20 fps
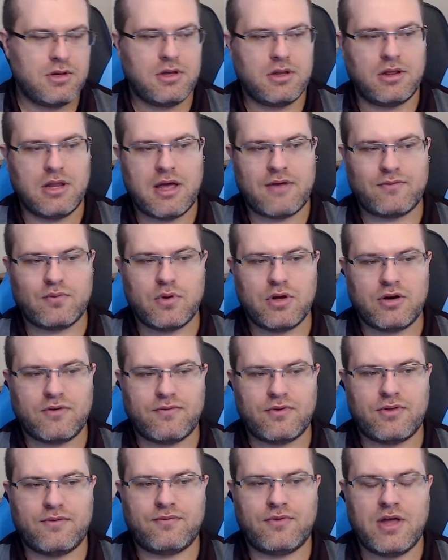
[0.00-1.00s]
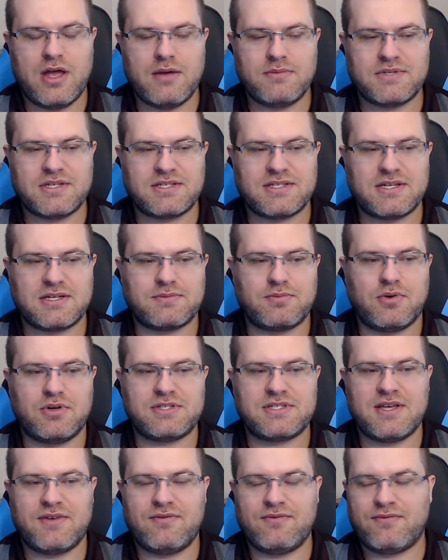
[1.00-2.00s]
left winger for the Flames, a
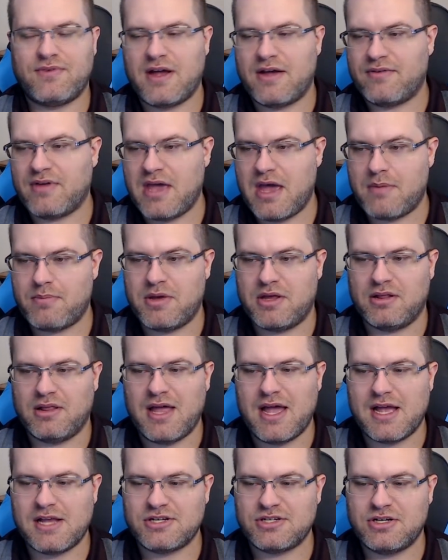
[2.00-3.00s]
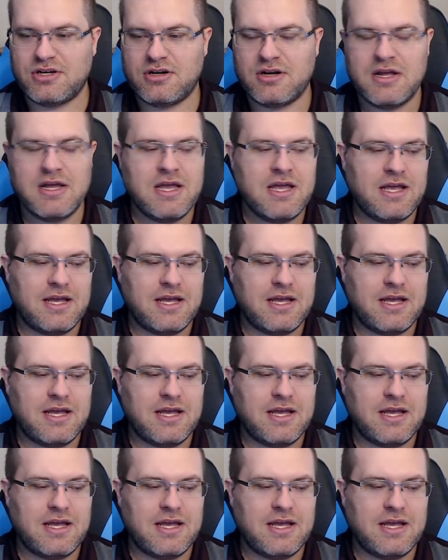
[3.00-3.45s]
6.75 cap hit last year.